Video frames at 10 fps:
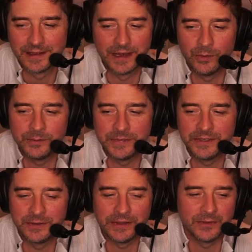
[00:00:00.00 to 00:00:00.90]
I wouldn't be
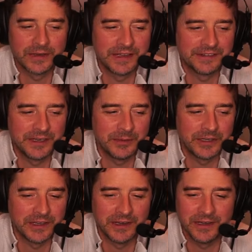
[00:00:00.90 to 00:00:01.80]
doing that though in case
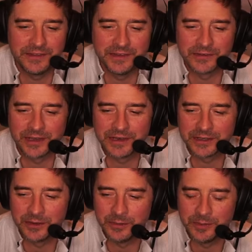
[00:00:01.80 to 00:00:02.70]
anybody heard and they tried to
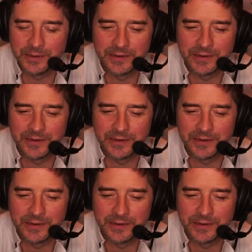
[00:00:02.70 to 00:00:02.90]
come up.